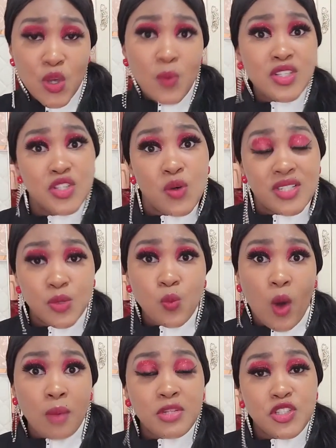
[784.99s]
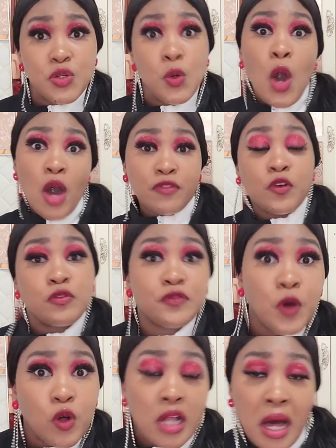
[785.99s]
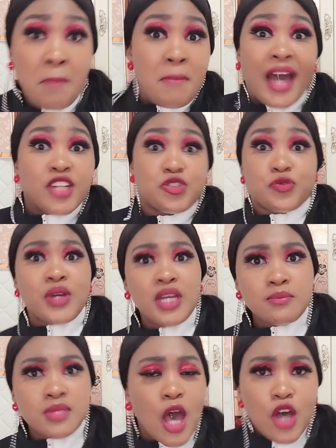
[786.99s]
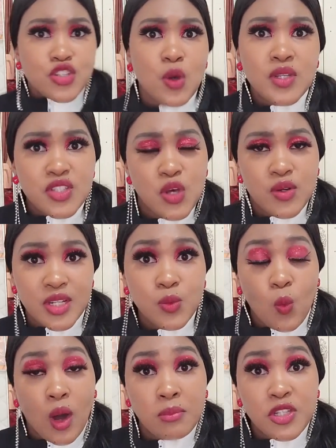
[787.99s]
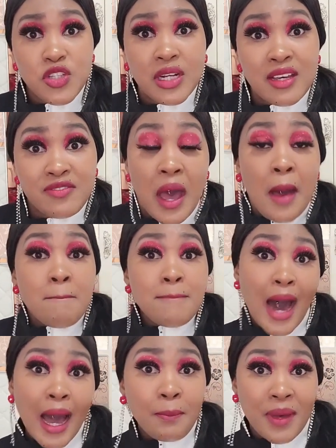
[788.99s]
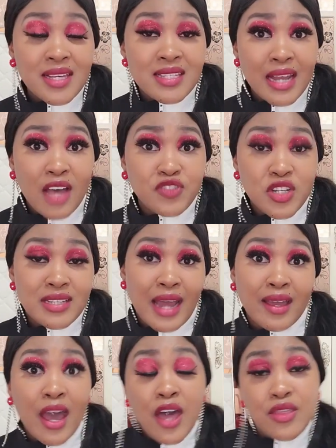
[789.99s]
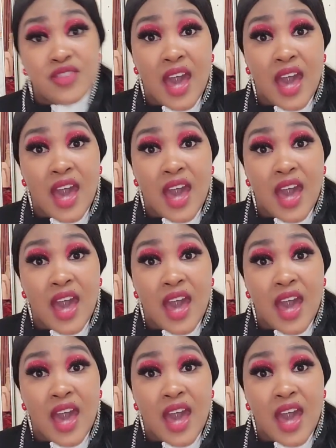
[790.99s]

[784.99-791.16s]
so and so didn't want me to fulfill my dreams so and so didn't want me to live my best life just like